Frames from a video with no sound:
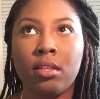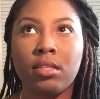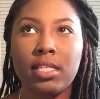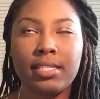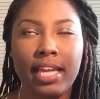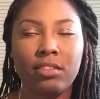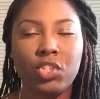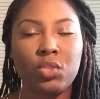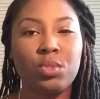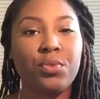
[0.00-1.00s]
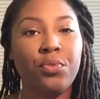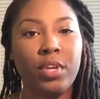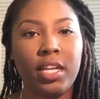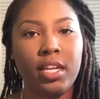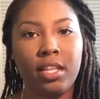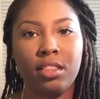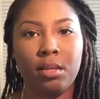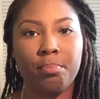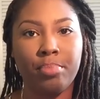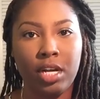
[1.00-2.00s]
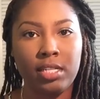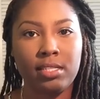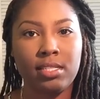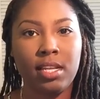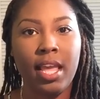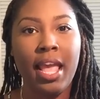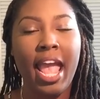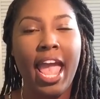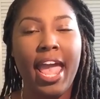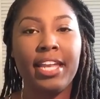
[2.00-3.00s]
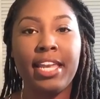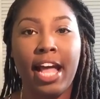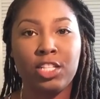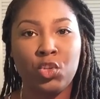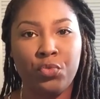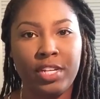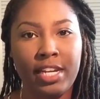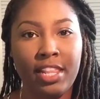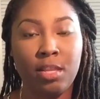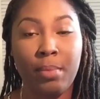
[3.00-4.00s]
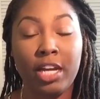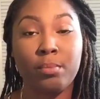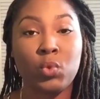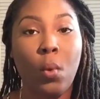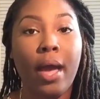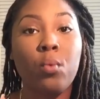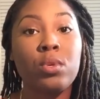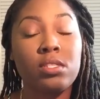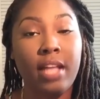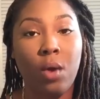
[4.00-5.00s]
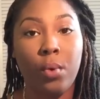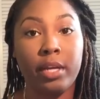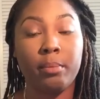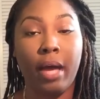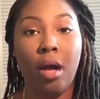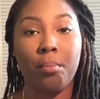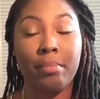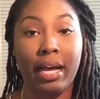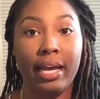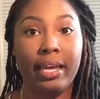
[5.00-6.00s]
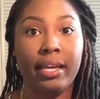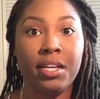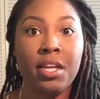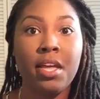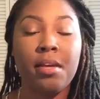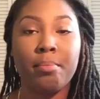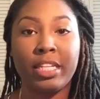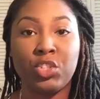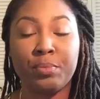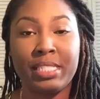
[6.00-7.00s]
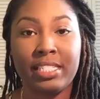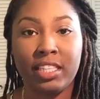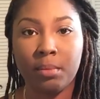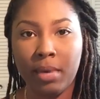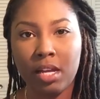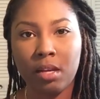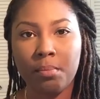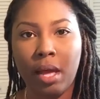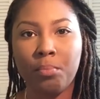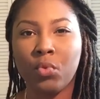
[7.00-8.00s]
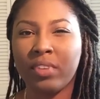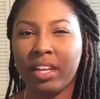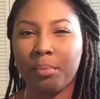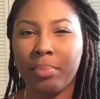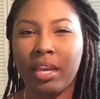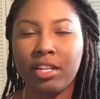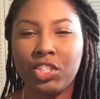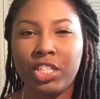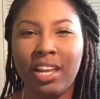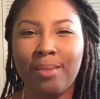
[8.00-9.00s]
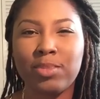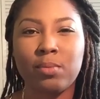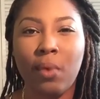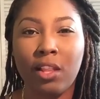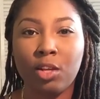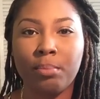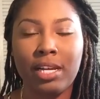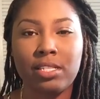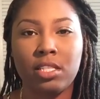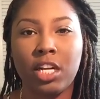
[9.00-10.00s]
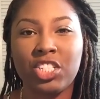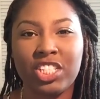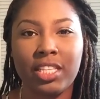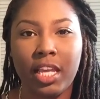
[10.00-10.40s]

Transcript: this style of dress was fitted in the bust and not so fitted at the bottom, so I was not worried about my measurements at the bottom. I'm with like a pear shape, smaller bust, larger in the